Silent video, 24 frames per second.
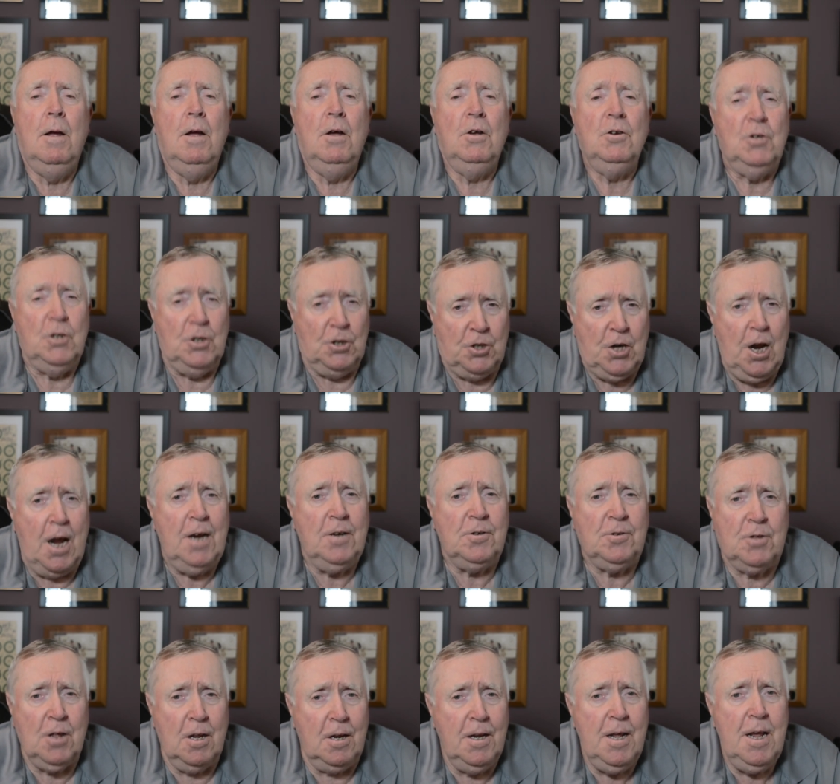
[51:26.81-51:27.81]
She changed
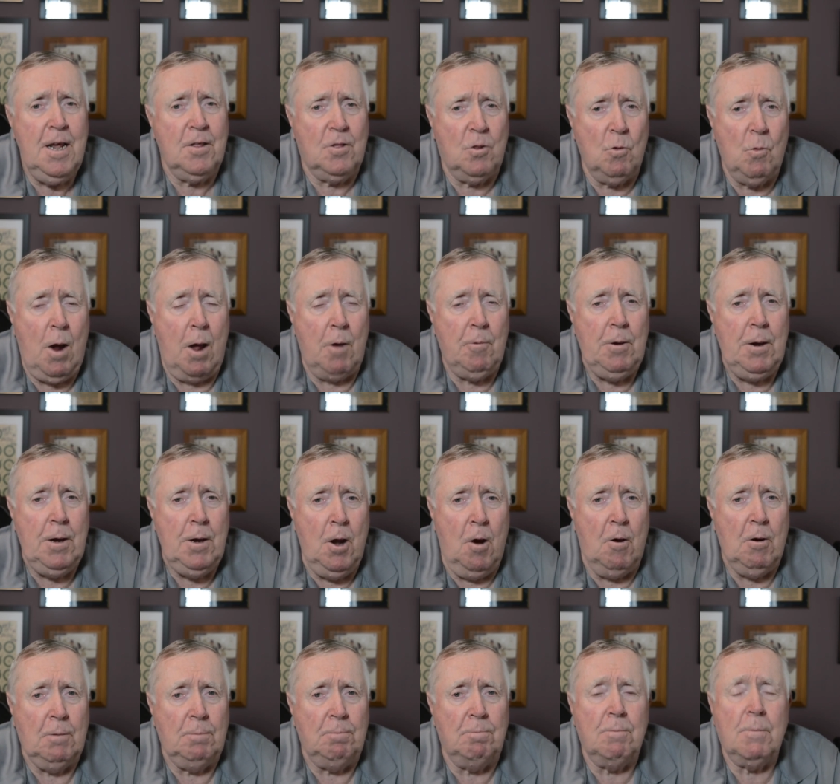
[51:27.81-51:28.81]
the league the way we know
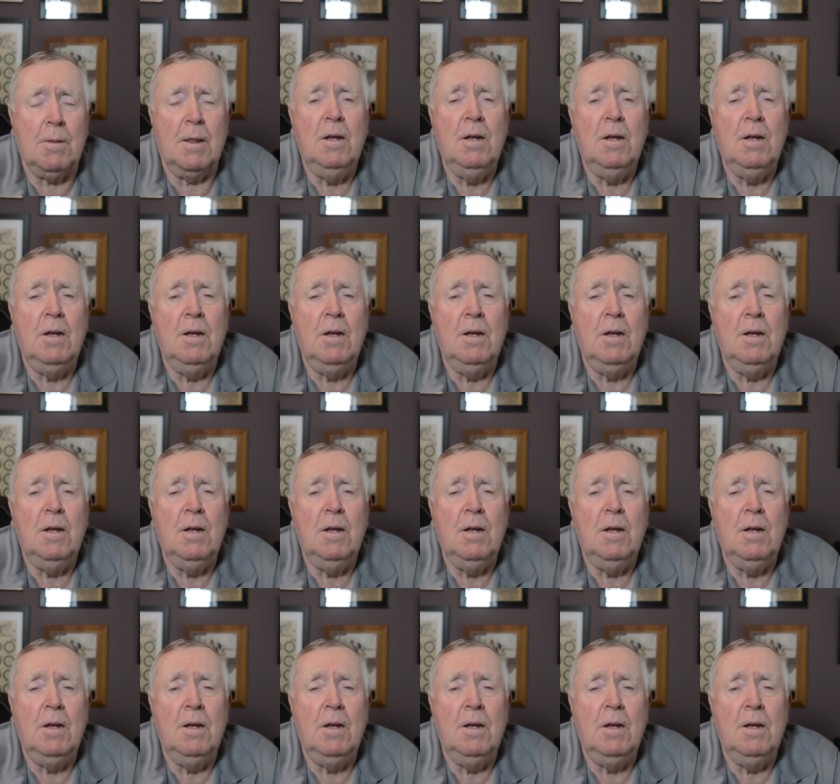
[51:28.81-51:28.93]
it.